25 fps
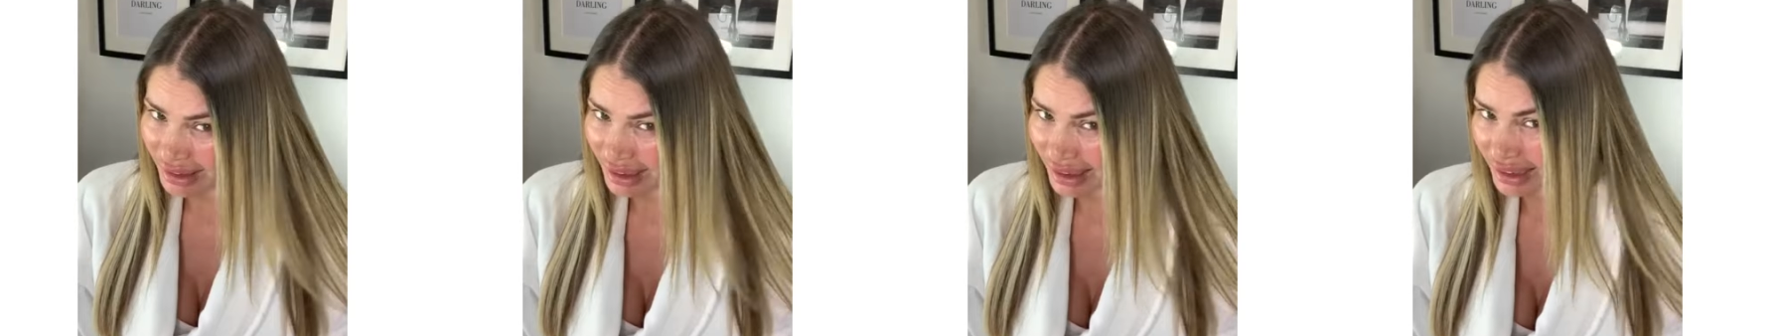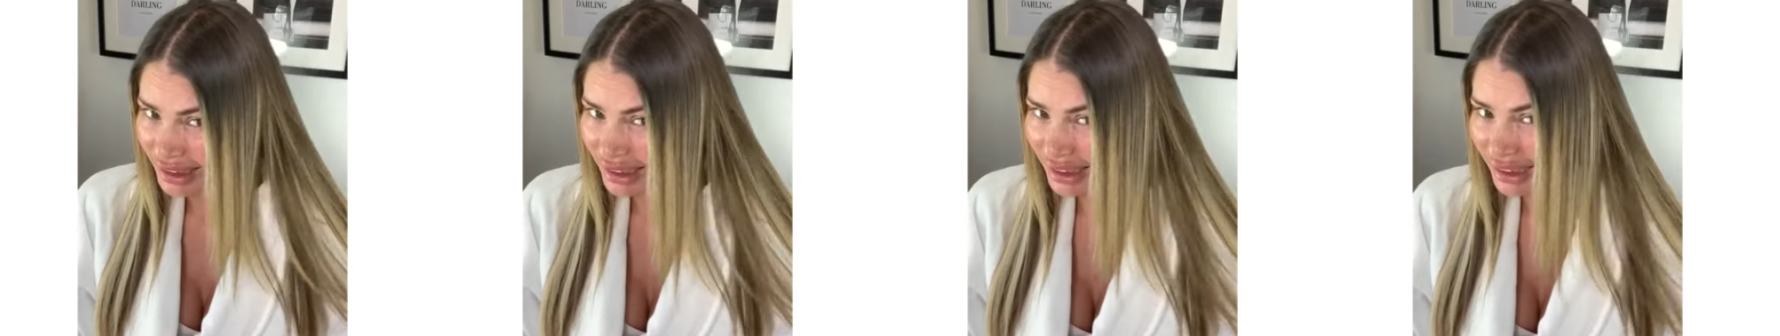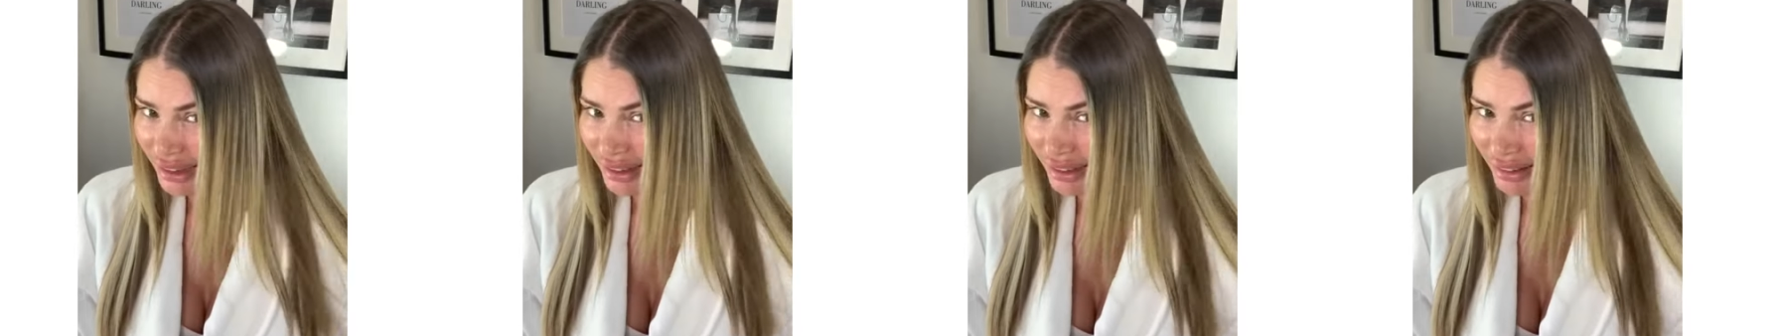and
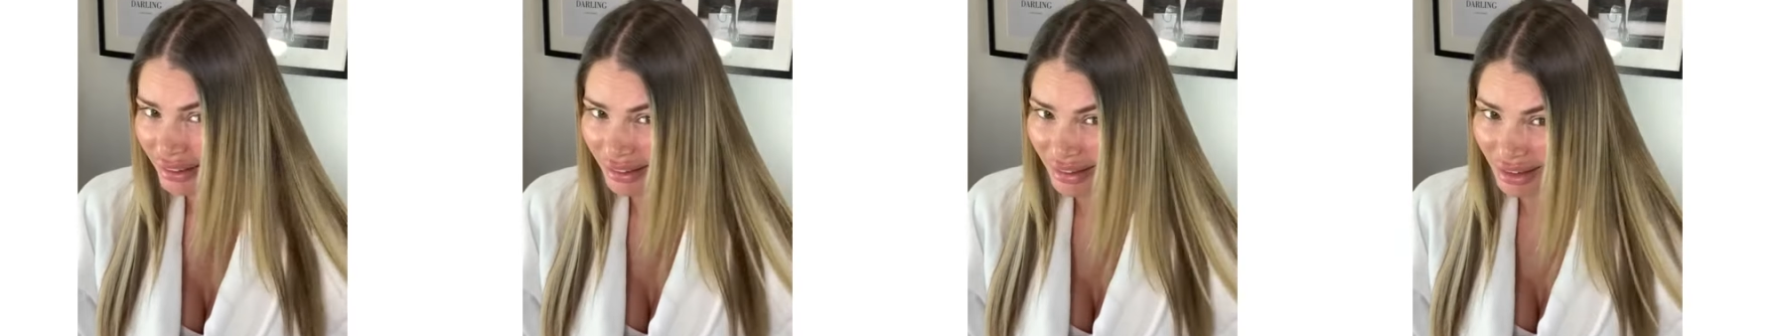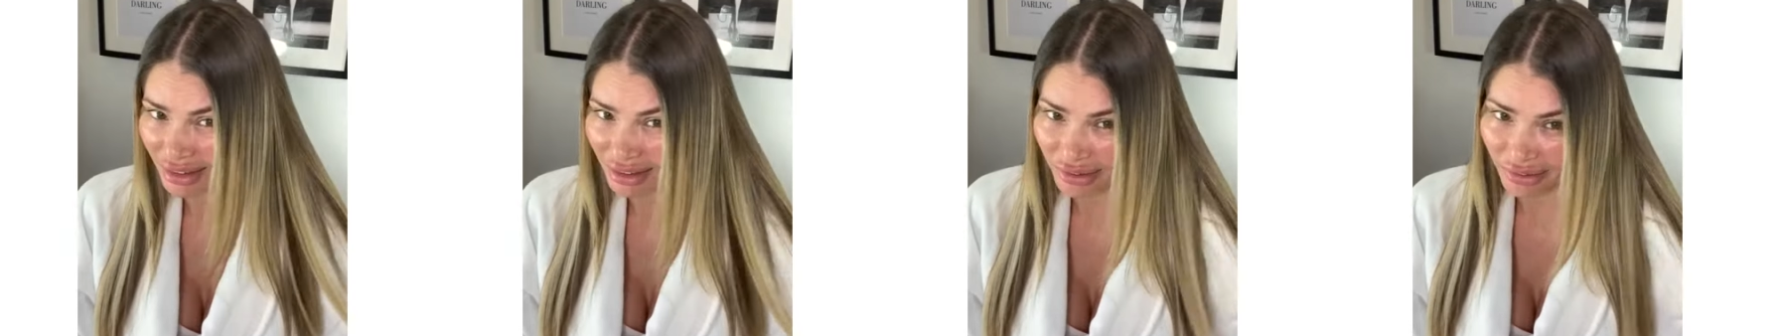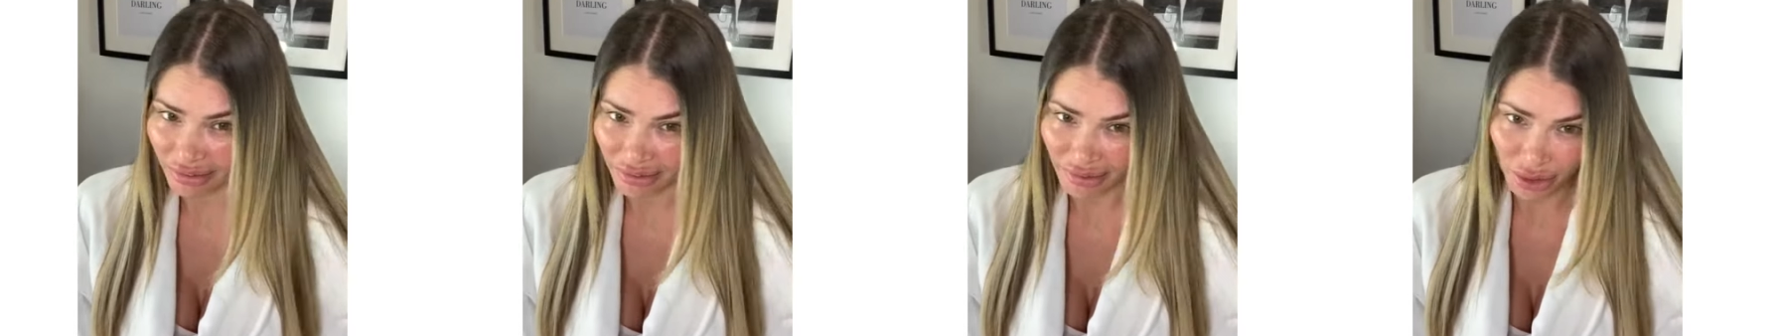it is
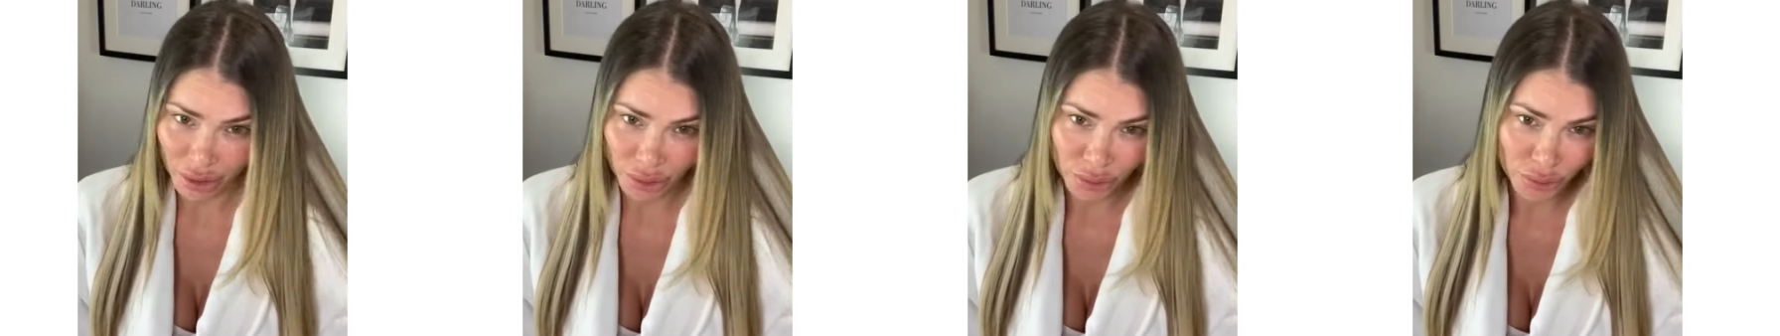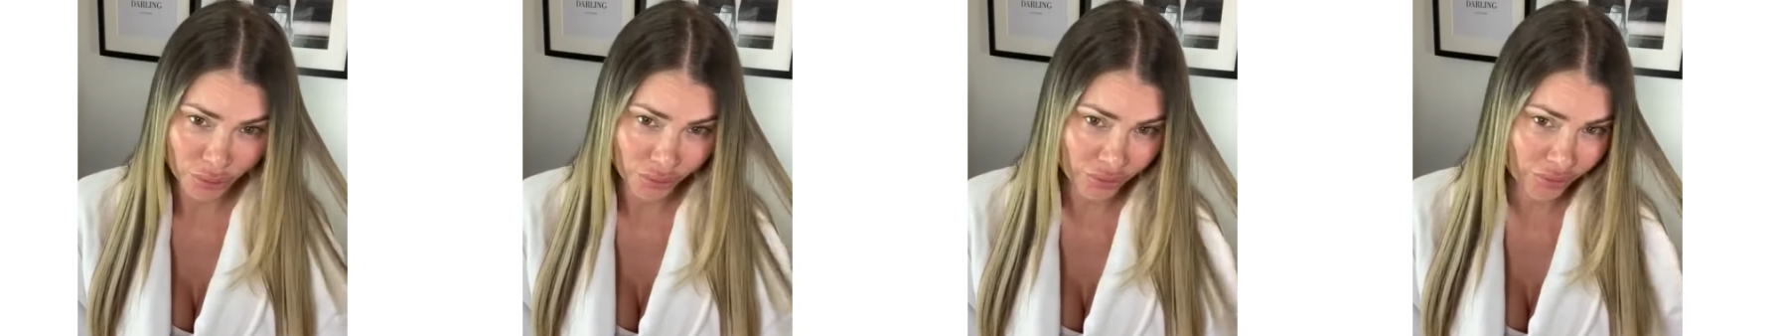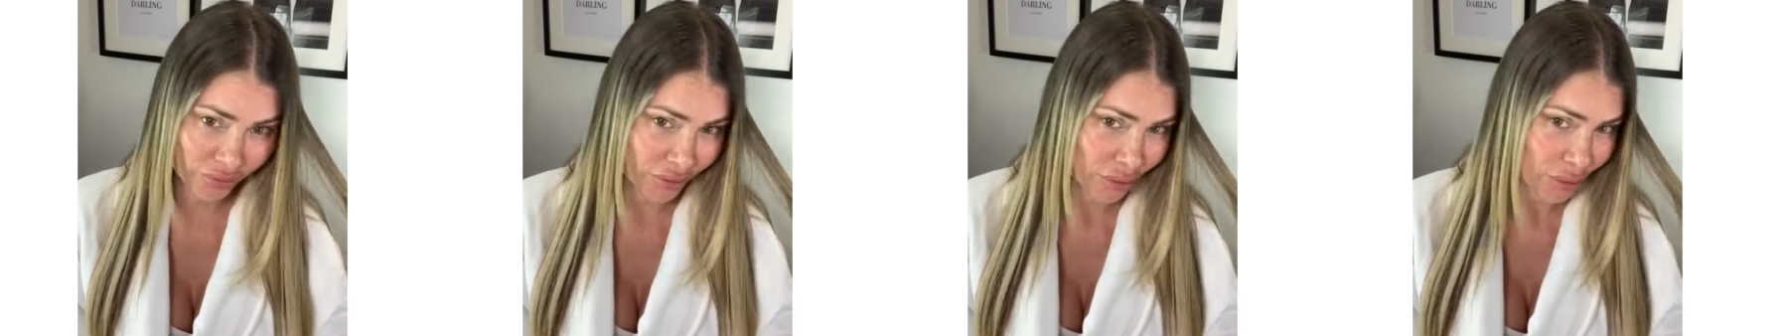so
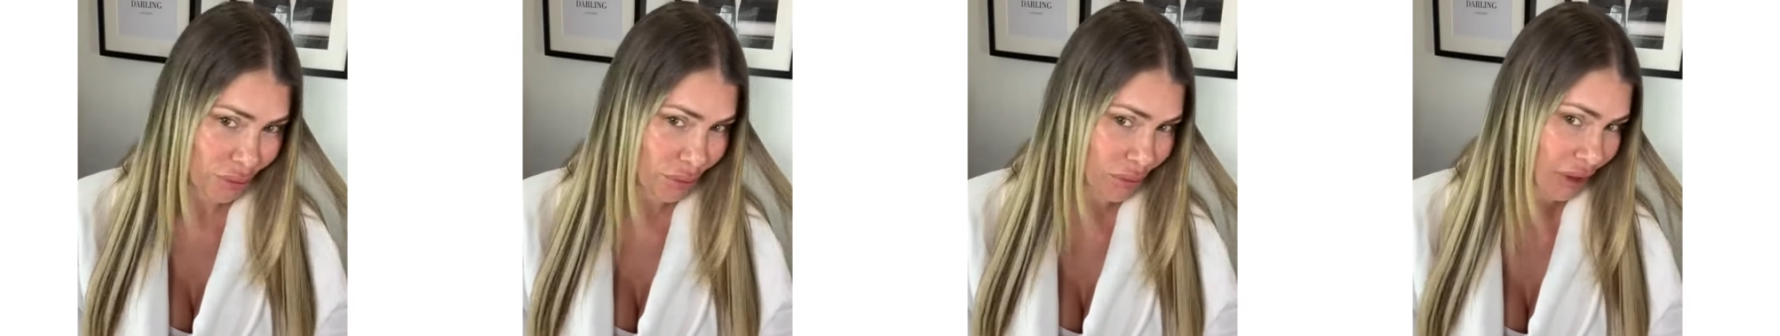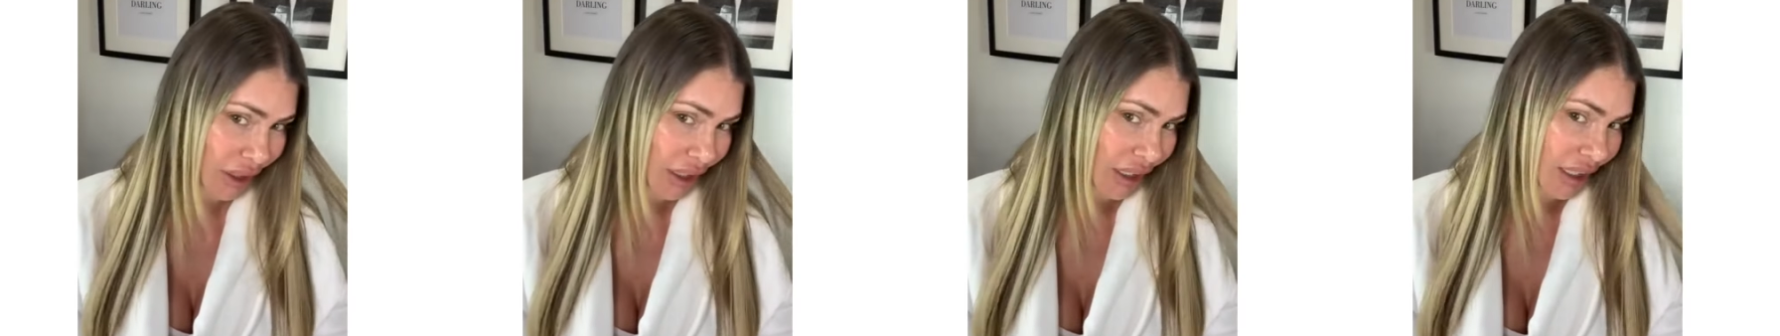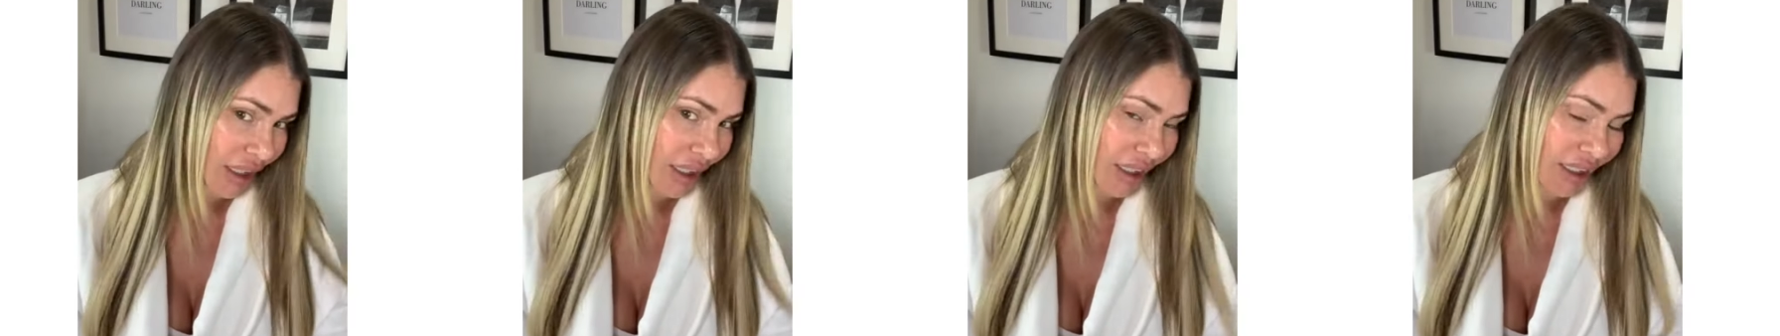
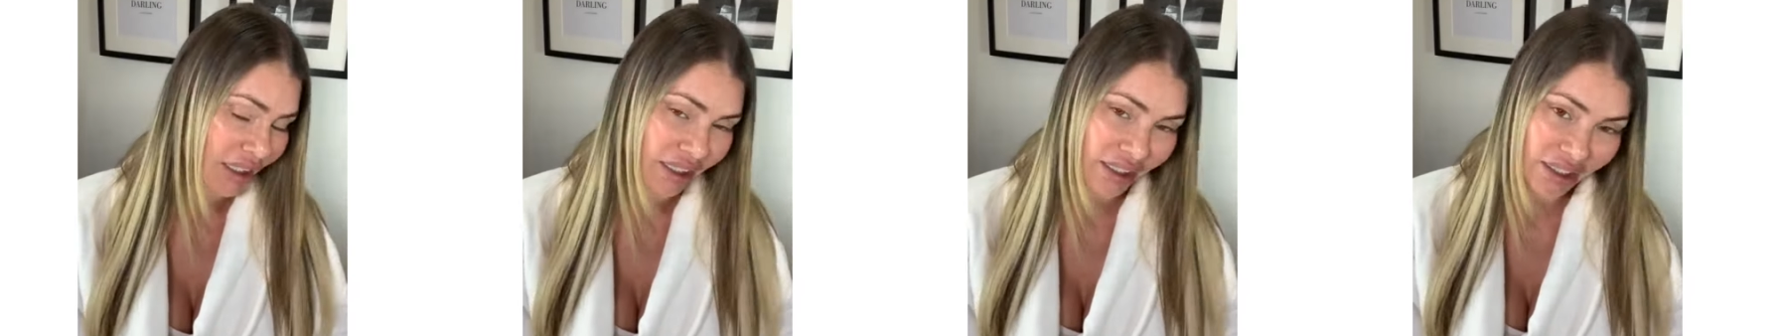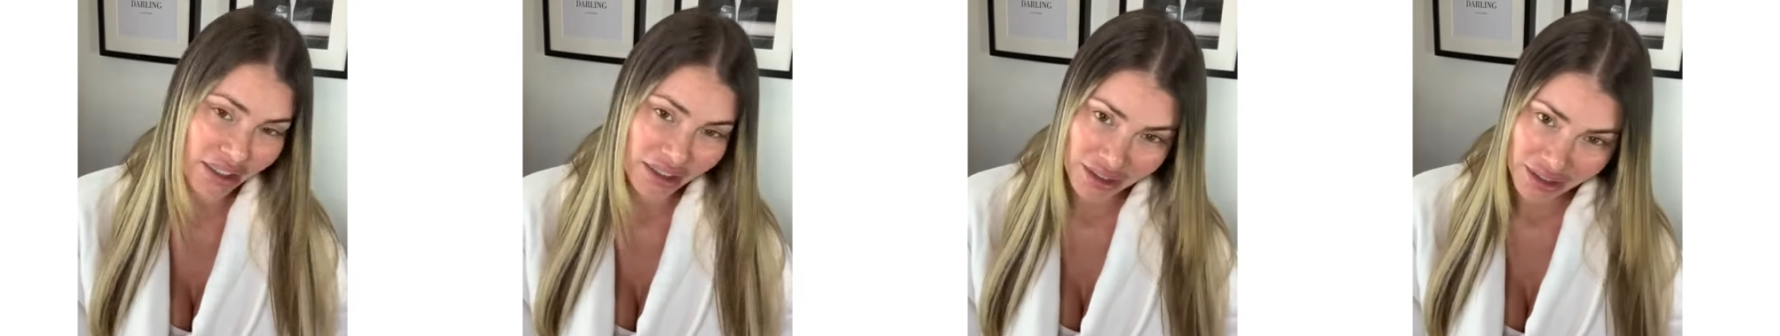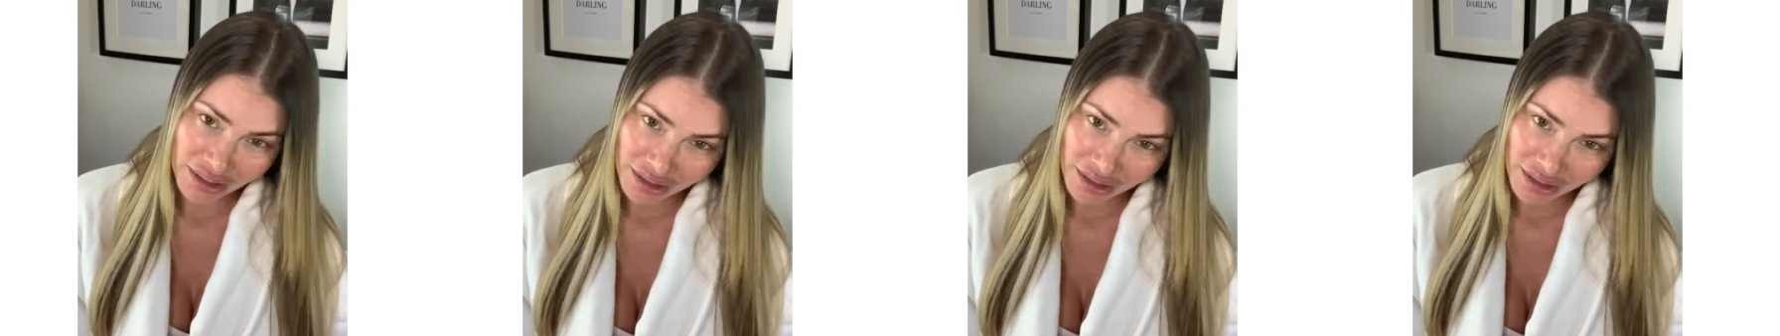silky.